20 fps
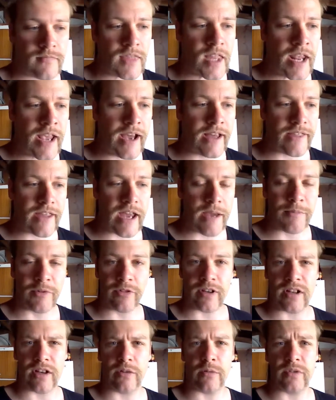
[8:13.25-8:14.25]
The
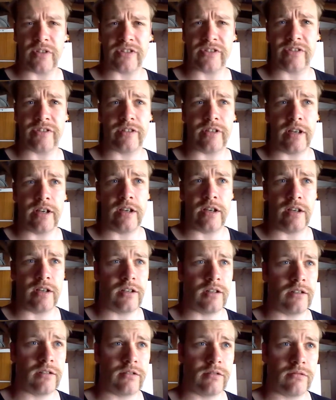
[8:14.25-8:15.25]
Amarillo was
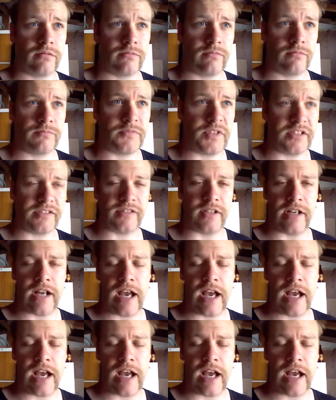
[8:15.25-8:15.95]
just an